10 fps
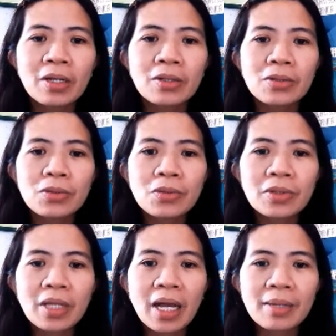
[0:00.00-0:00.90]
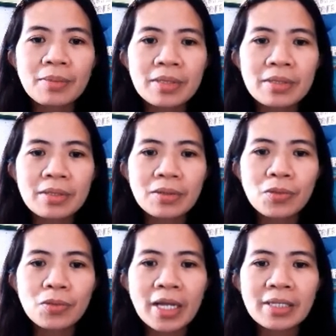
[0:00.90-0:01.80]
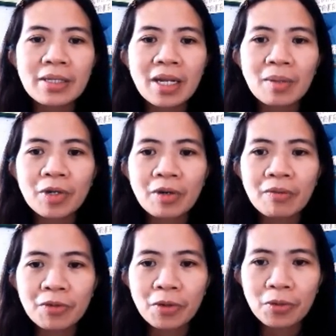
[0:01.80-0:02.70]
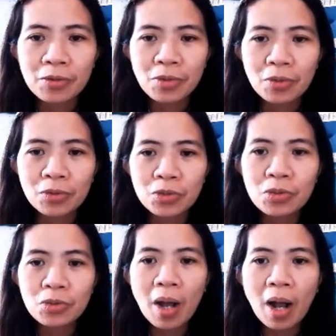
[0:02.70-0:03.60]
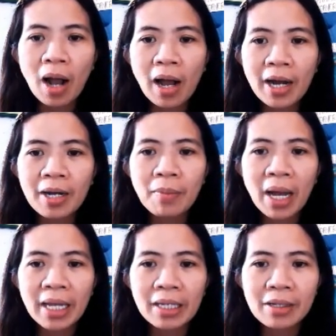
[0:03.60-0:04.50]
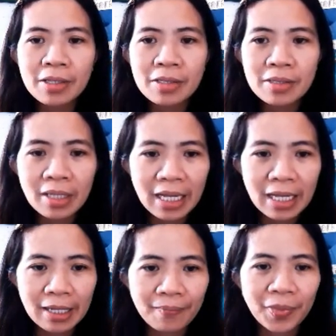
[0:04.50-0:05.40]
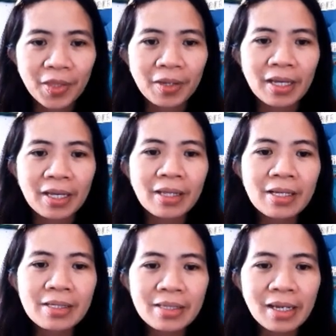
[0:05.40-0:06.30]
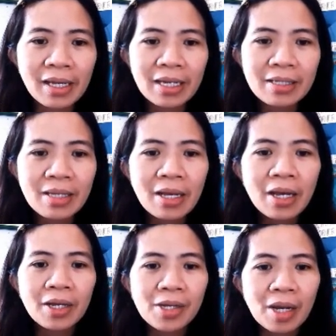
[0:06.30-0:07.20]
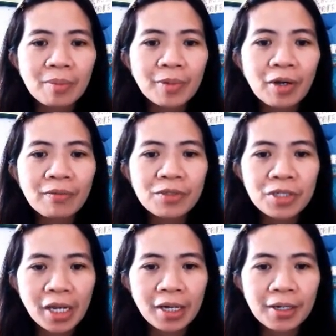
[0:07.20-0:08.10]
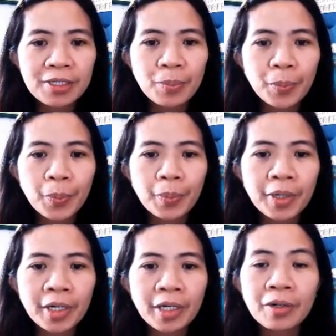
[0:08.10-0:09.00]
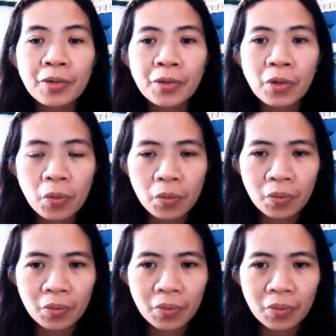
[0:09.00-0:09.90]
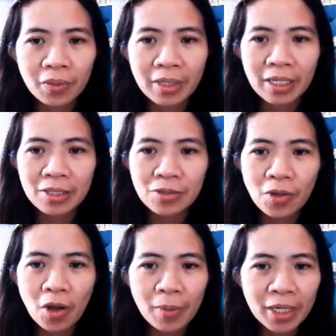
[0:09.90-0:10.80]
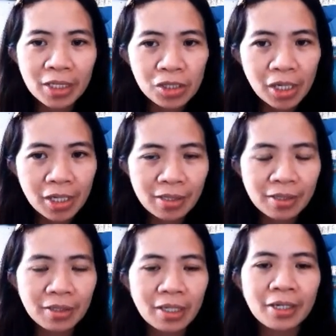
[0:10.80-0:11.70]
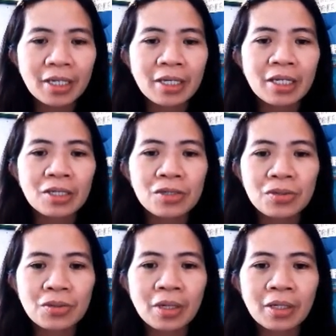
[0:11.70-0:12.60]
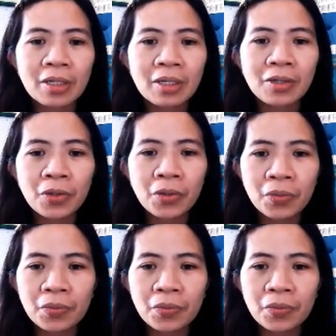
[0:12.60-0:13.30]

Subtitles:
2 times twice the number of rows. So 2r minus 3. Okay, this is number of chairs per row. Okay, so how many chairs are there in each row?